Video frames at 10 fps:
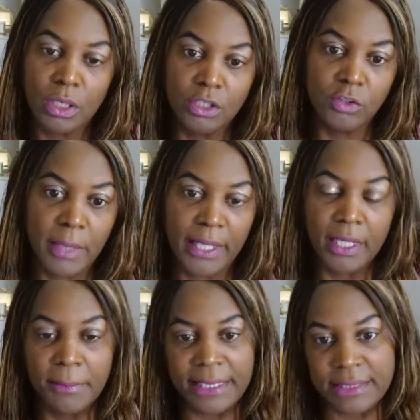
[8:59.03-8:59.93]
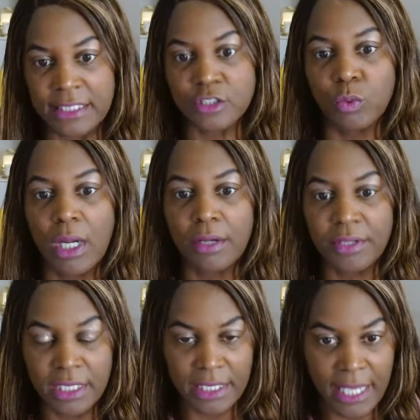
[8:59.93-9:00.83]
it may take a while to
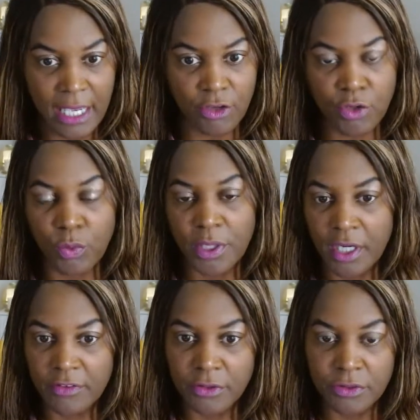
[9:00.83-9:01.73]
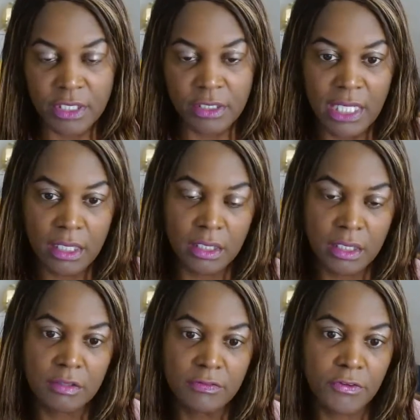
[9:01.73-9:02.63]
get out or whatever, they're not going to
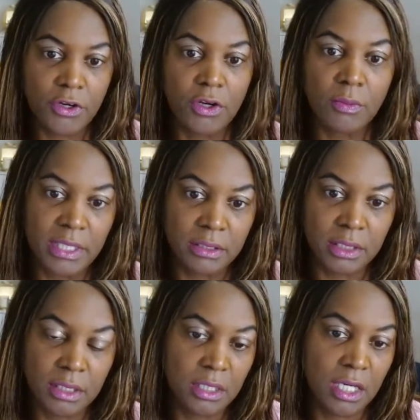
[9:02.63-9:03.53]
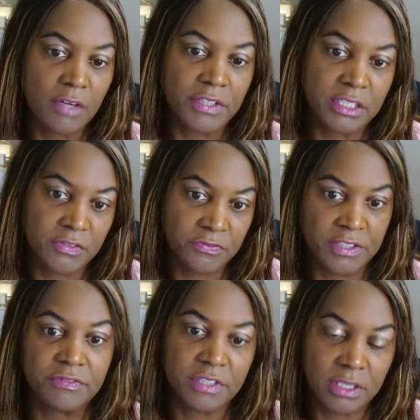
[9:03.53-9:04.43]
confirm it. The cutoff is
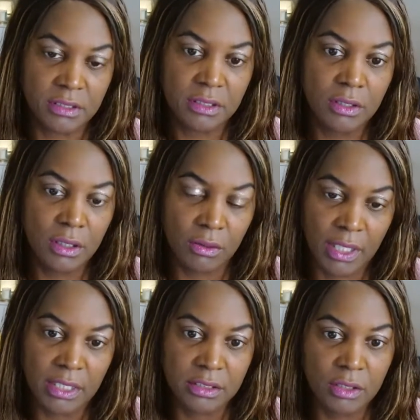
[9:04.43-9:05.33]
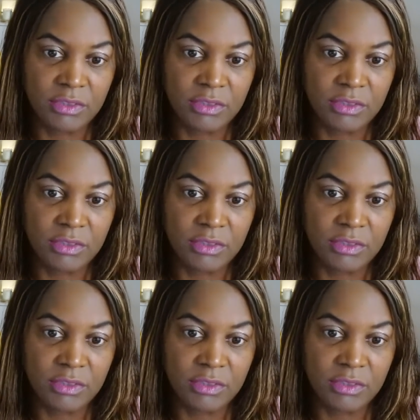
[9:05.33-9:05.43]
50. Okay, so